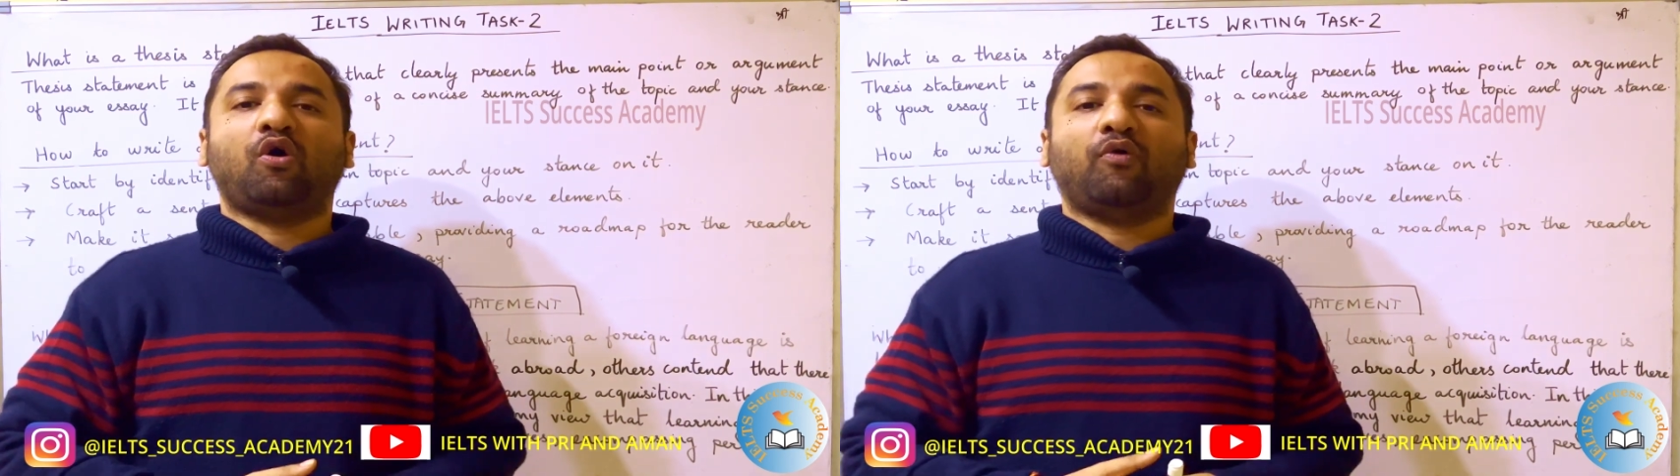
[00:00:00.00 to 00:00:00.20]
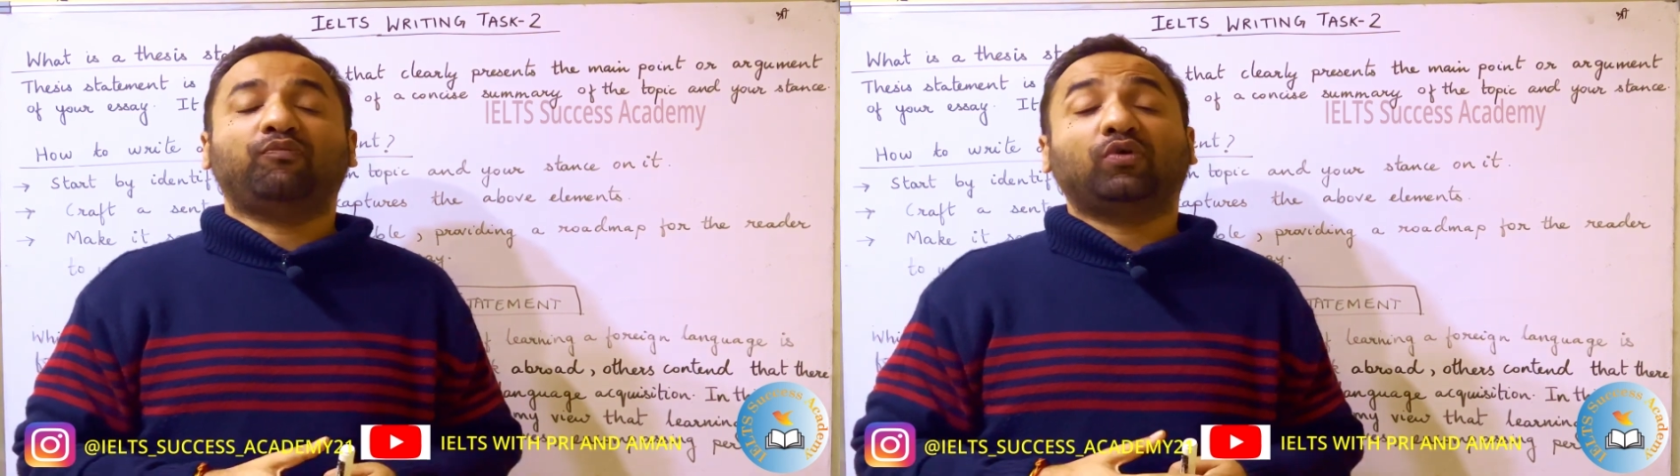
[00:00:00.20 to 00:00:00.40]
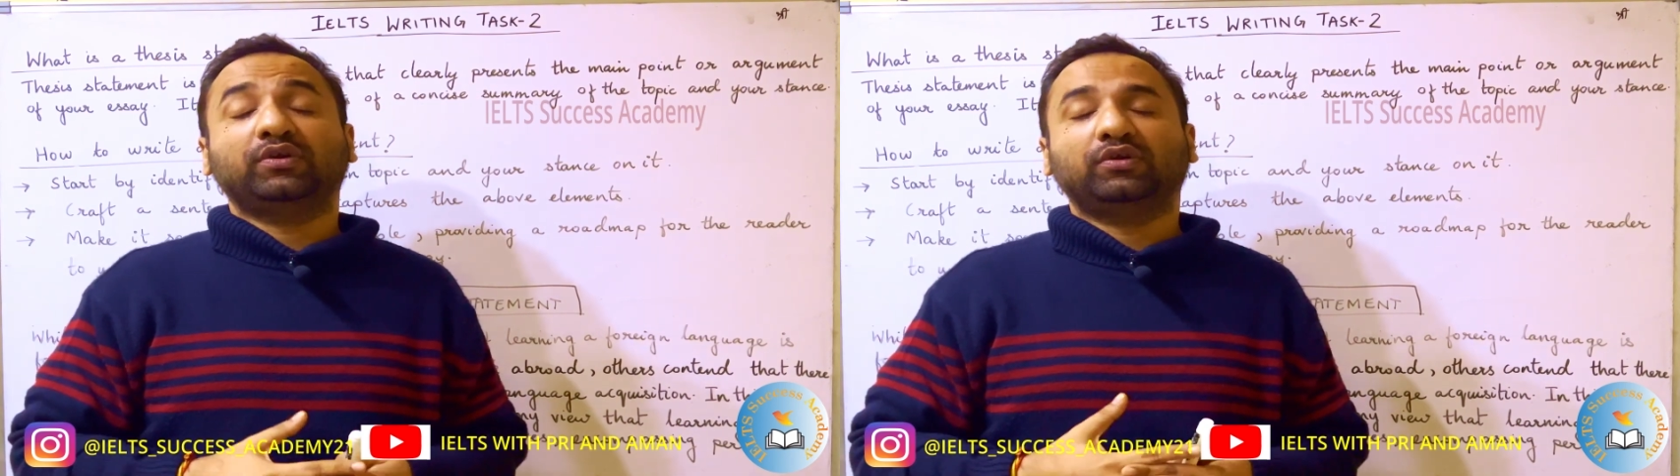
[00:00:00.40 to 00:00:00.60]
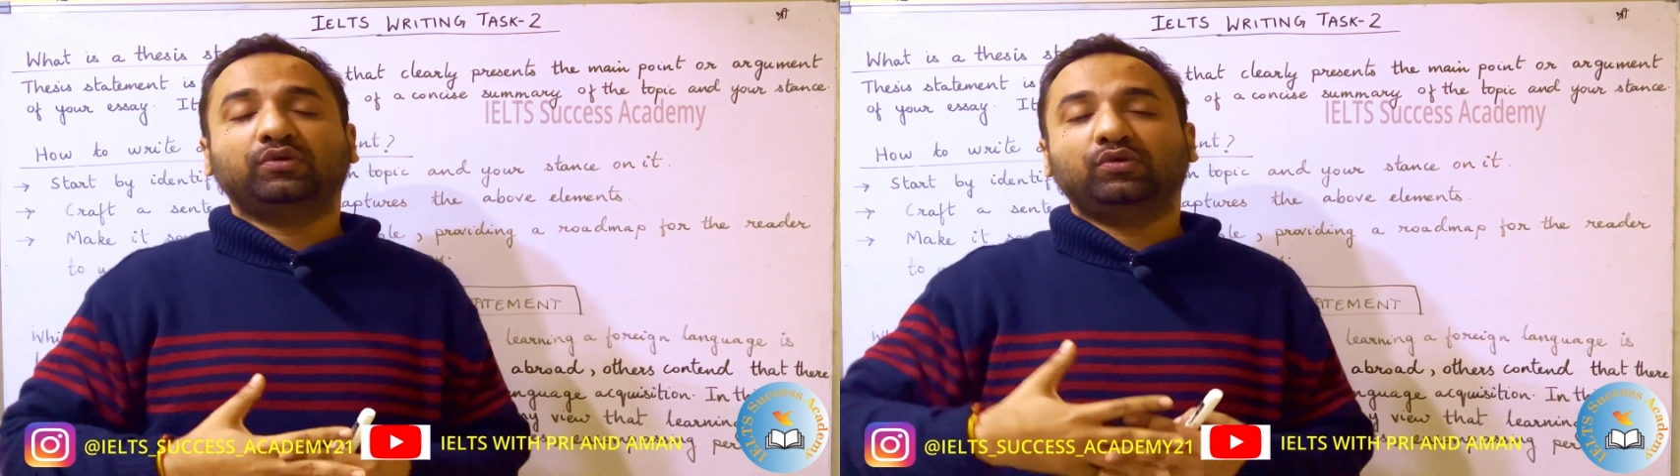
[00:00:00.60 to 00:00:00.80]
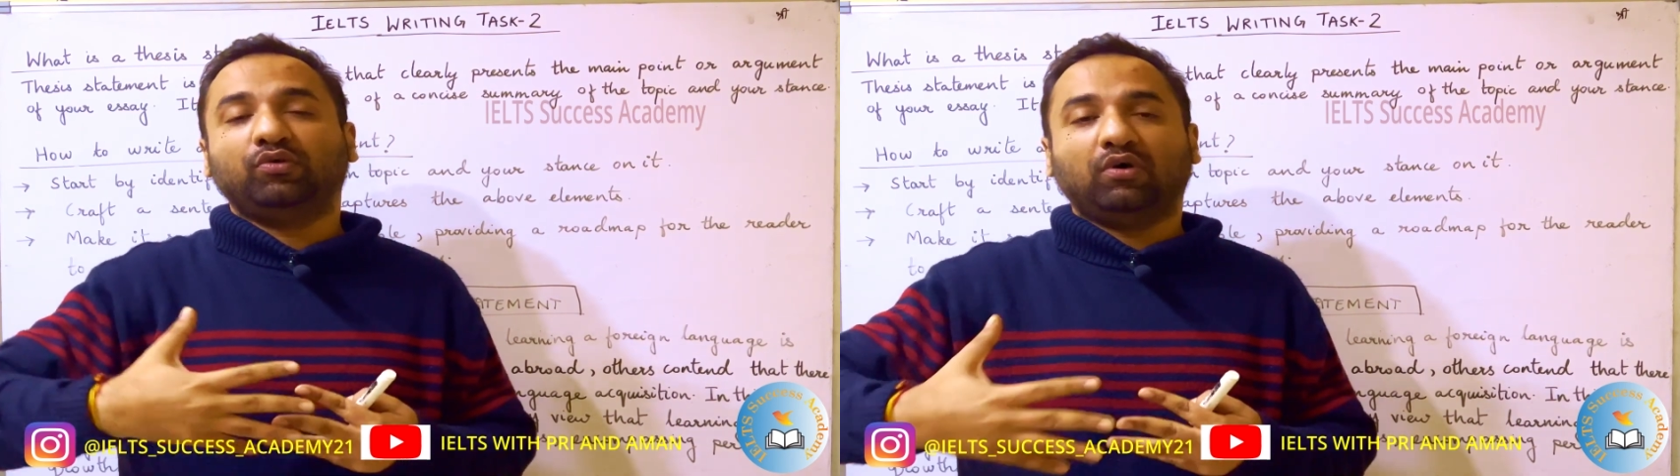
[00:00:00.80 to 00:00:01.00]
of what
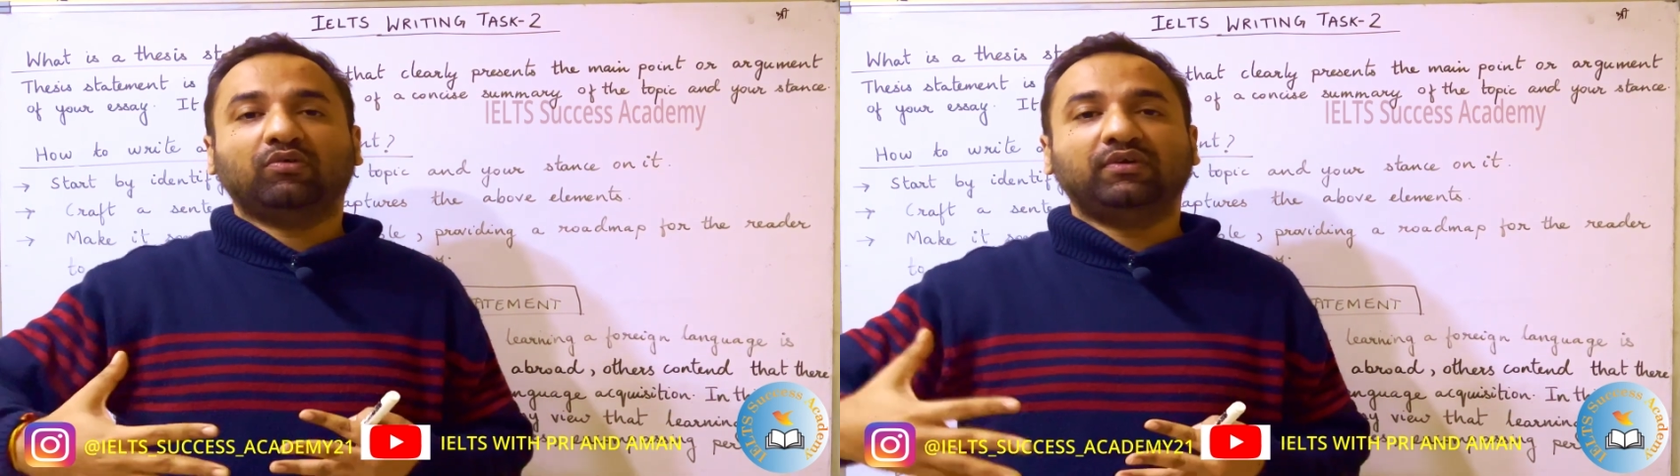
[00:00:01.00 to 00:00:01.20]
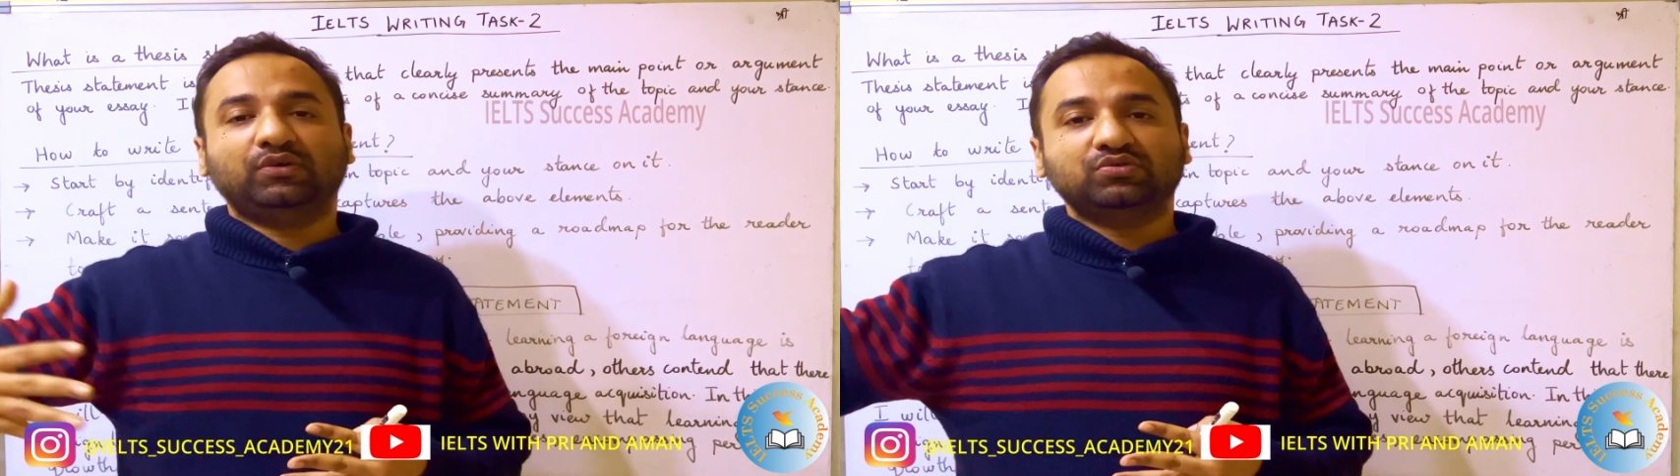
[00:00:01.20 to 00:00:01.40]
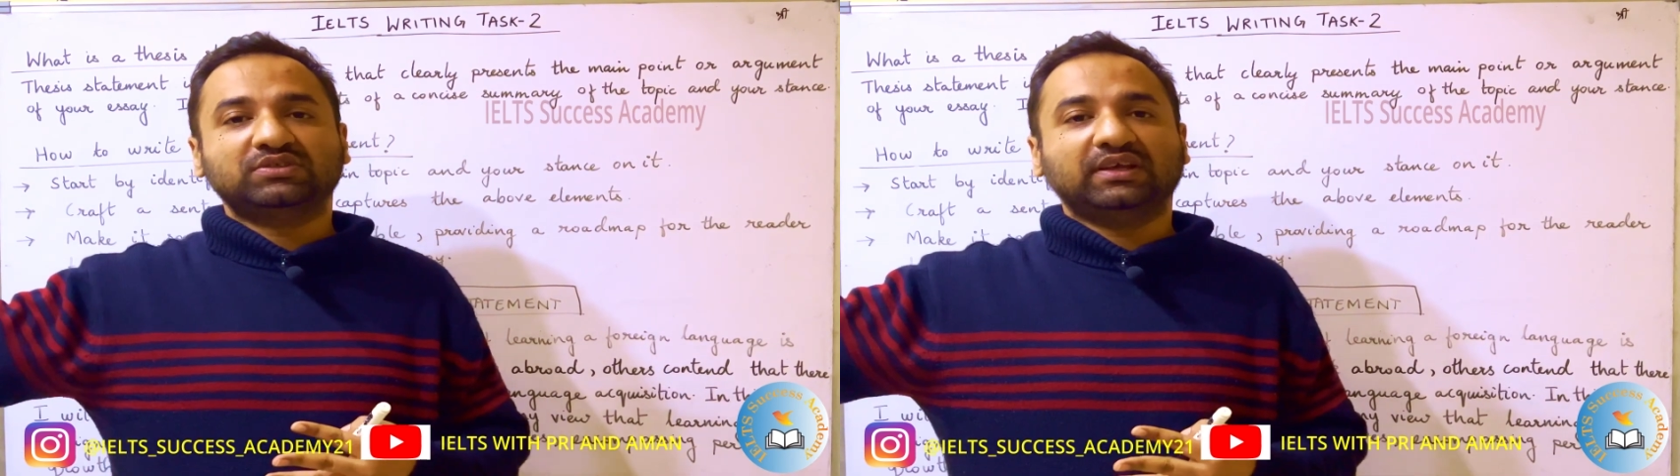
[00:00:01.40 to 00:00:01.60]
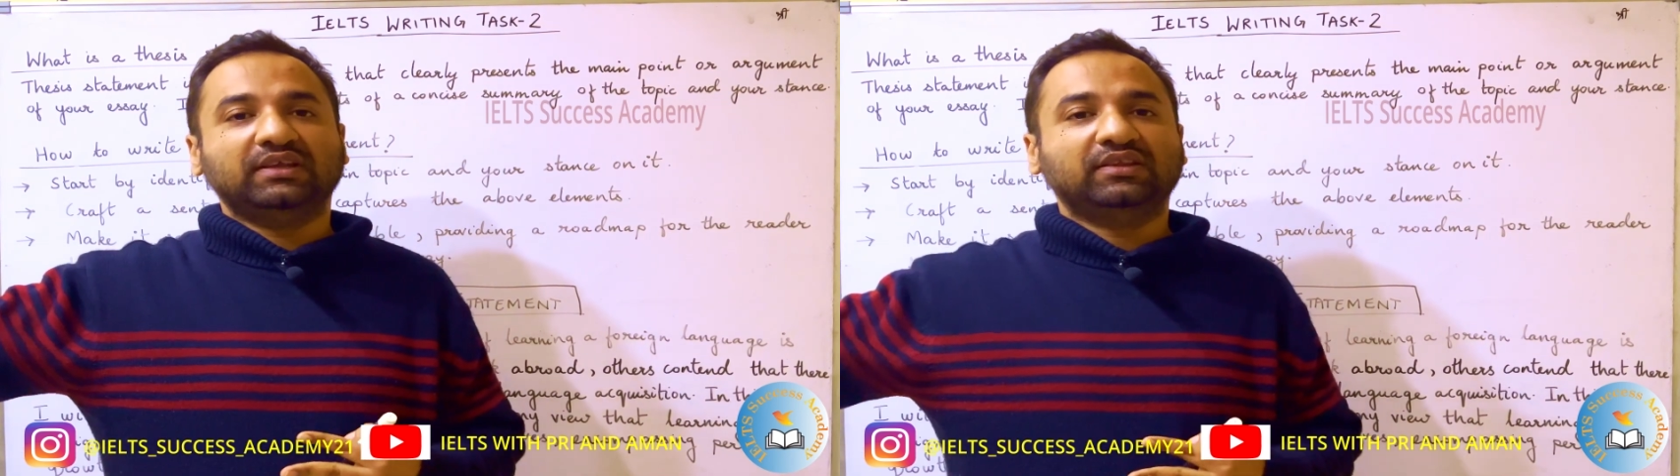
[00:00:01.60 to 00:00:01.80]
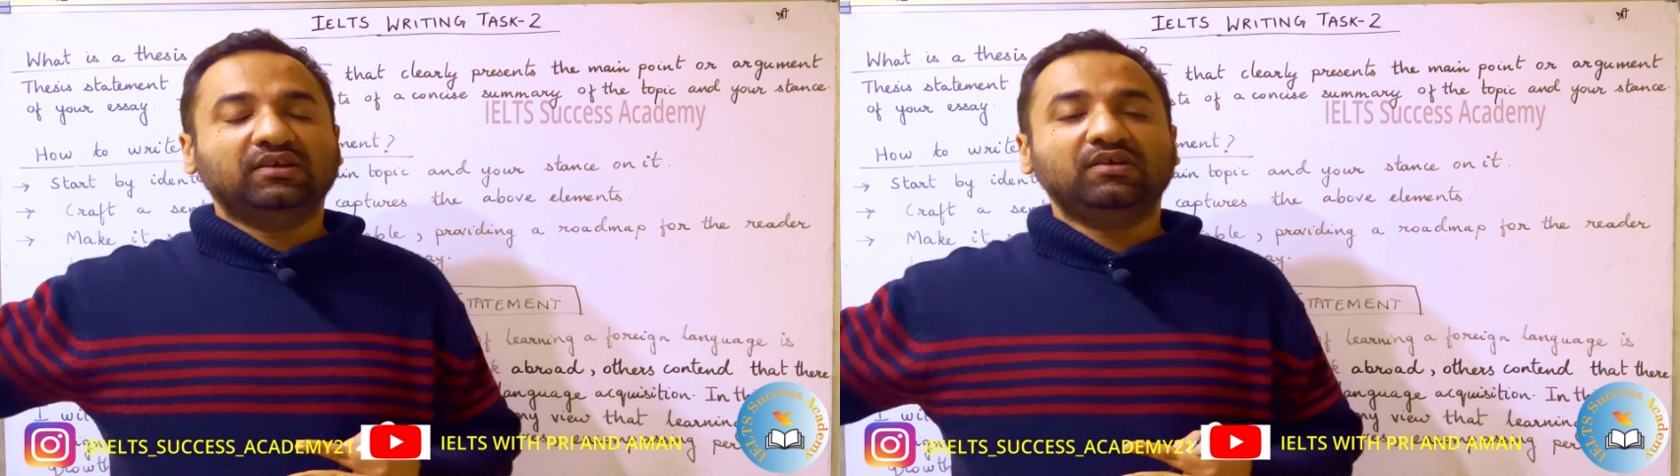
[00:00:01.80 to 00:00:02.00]
you are going to say
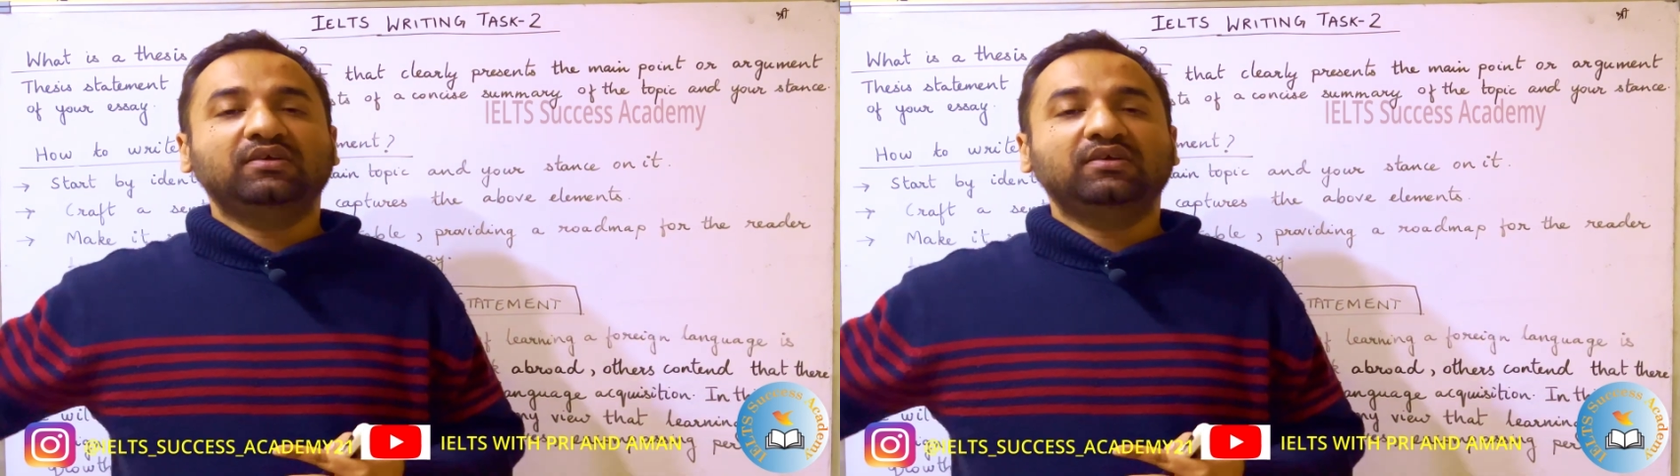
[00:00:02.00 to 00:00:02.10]
in the